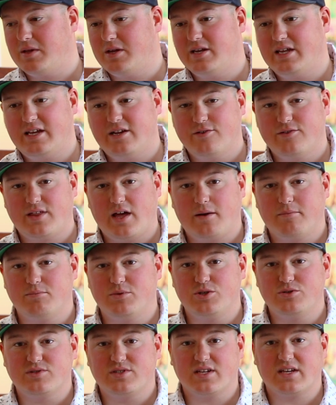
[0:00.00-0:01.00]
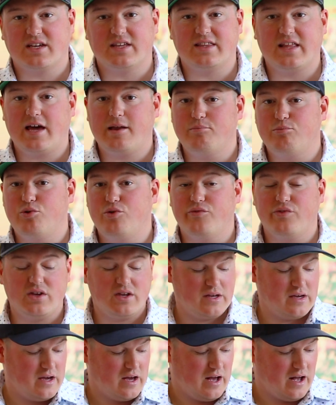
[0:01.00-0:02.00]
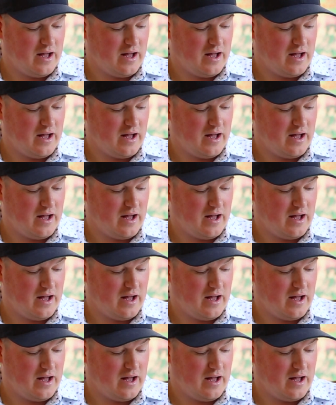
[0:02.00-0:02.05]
They'd hear that music and that movie